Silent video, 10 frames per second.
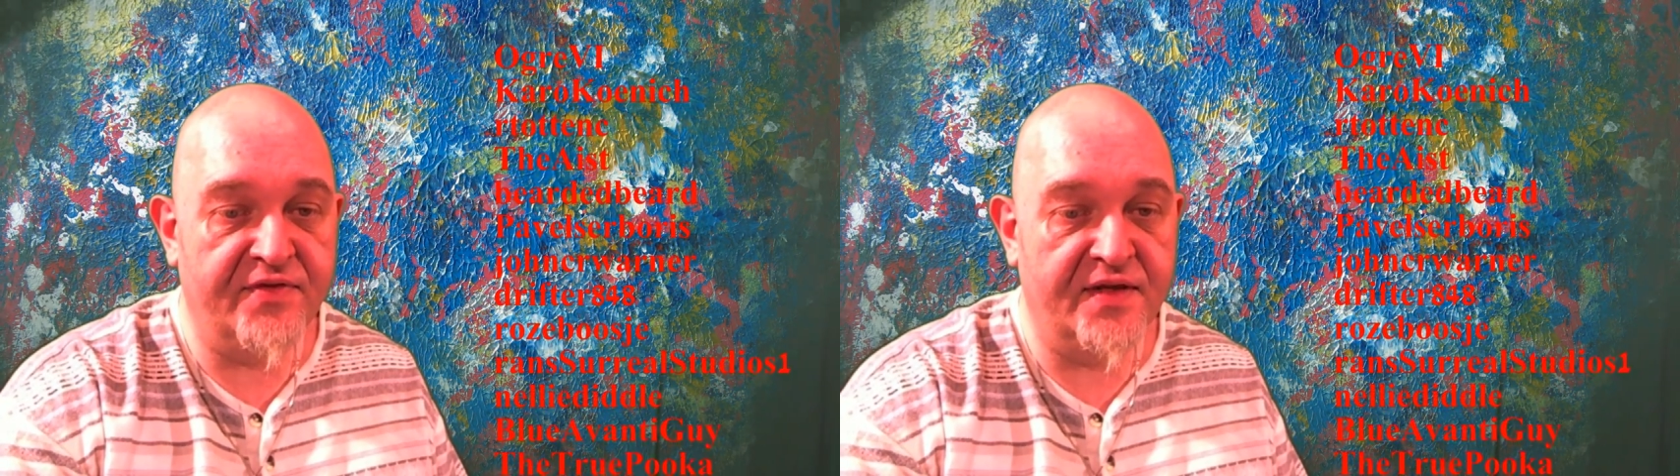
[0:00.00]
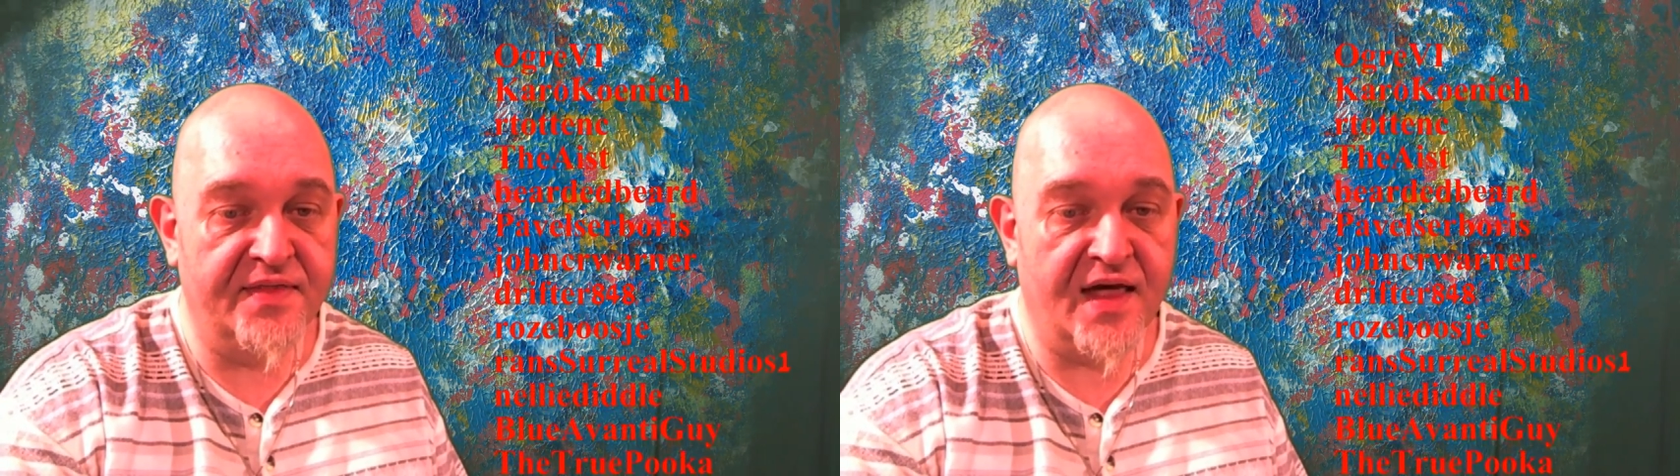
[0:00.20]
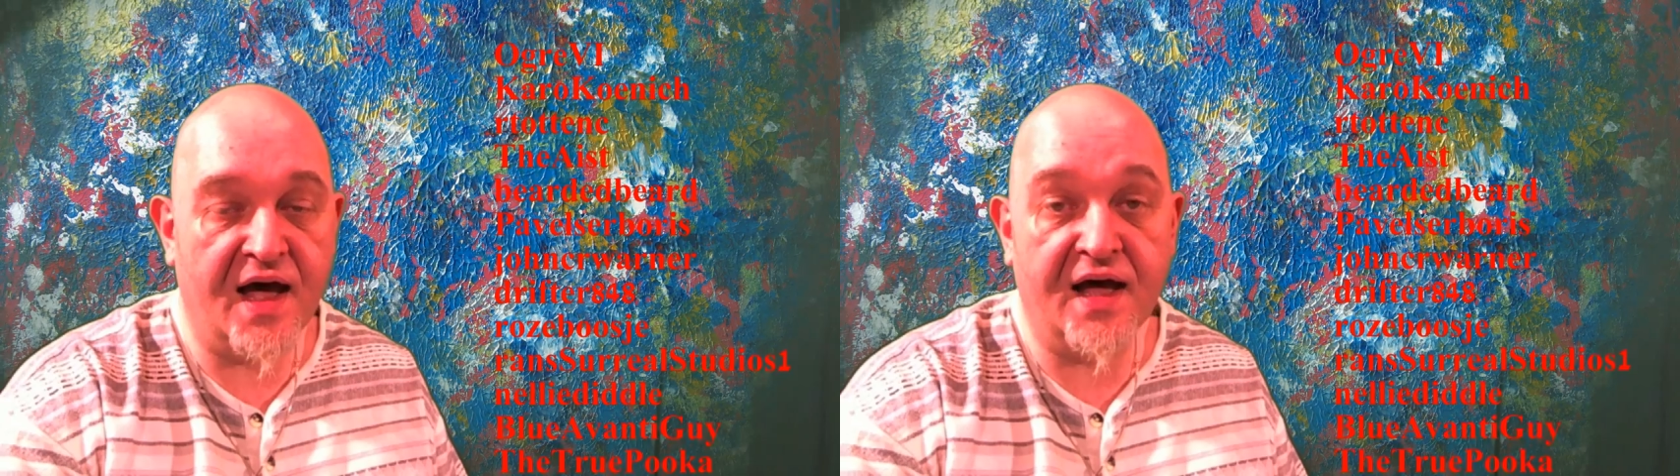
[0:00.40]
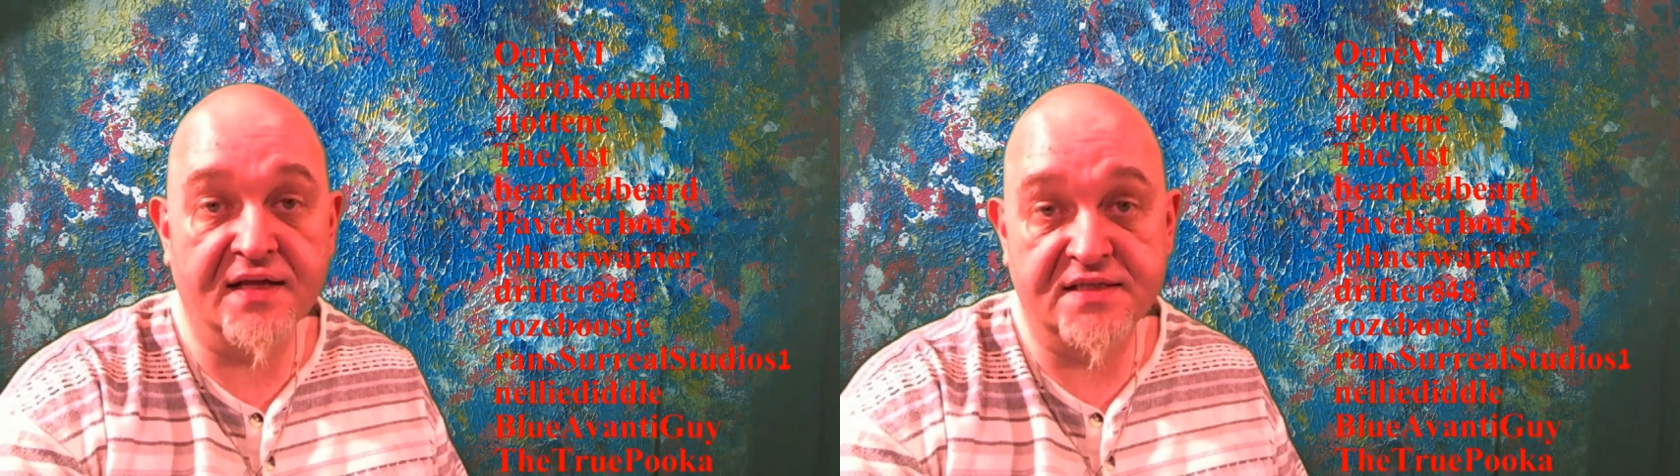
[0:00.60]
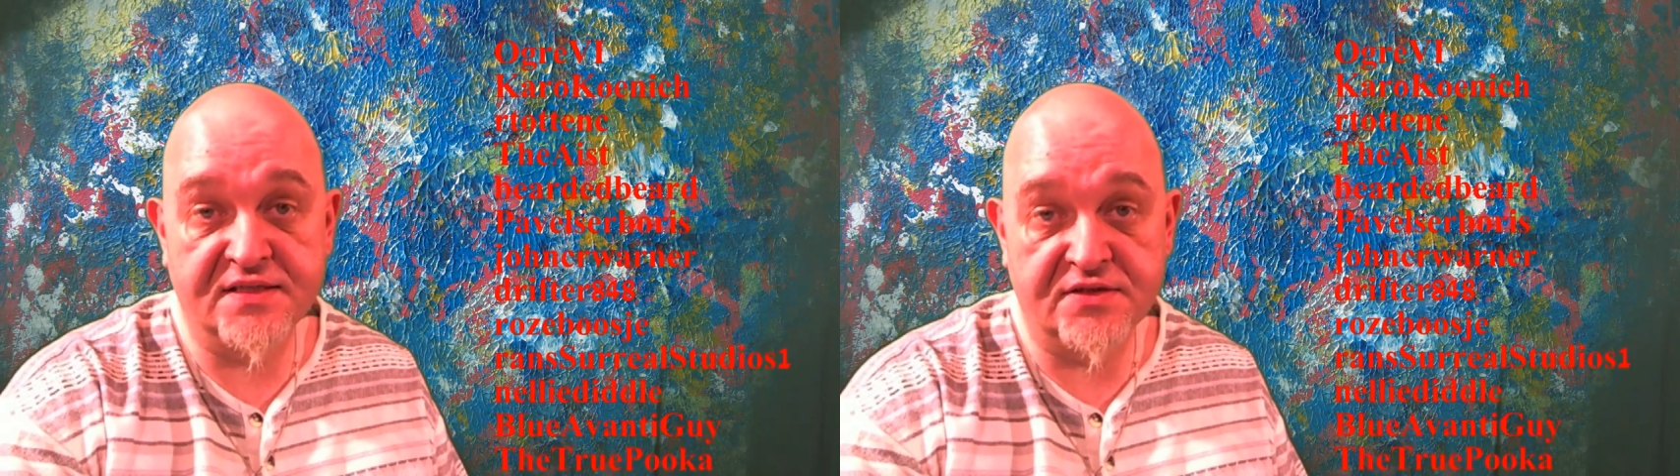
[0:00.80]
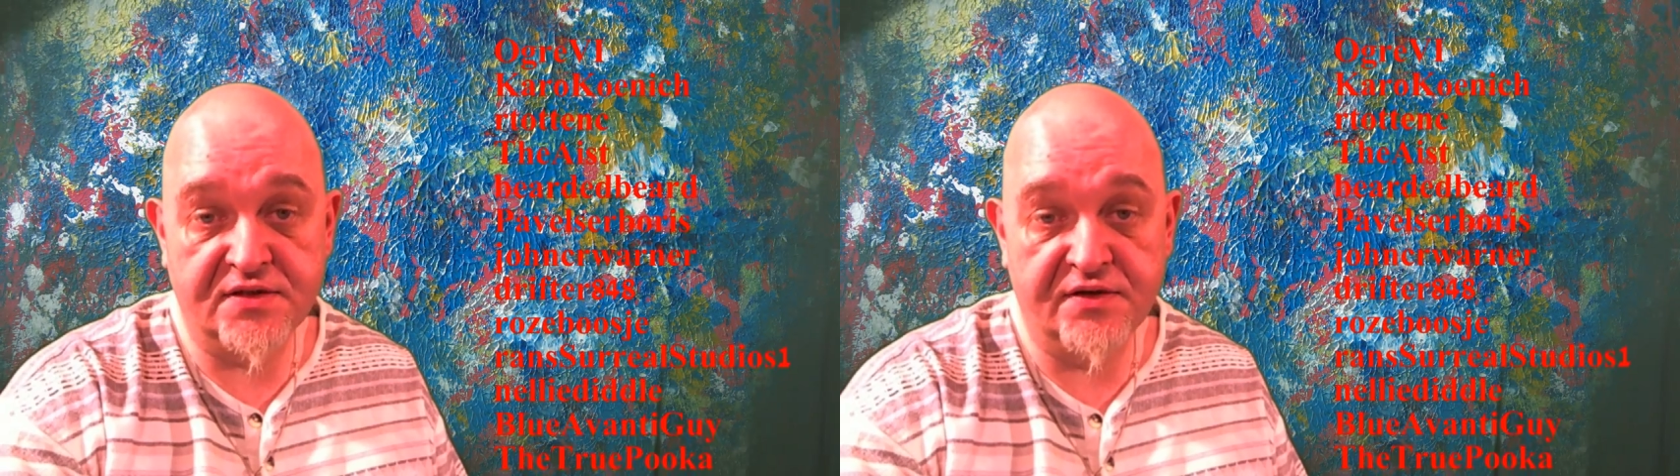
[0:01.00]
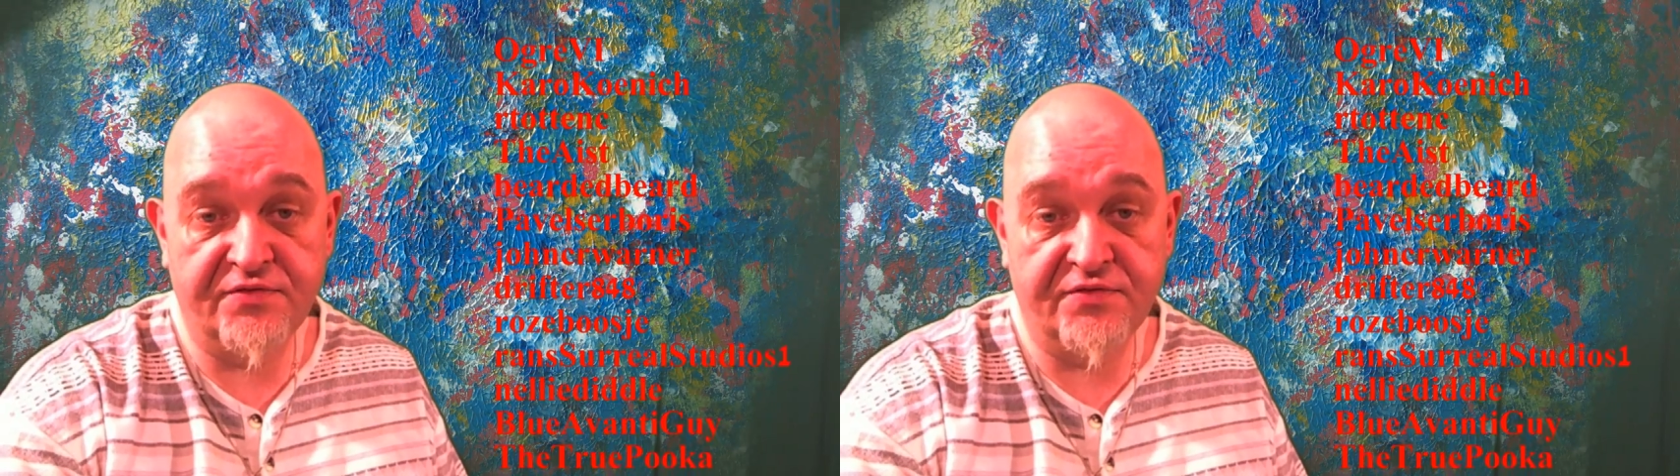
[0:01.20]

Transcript: an answer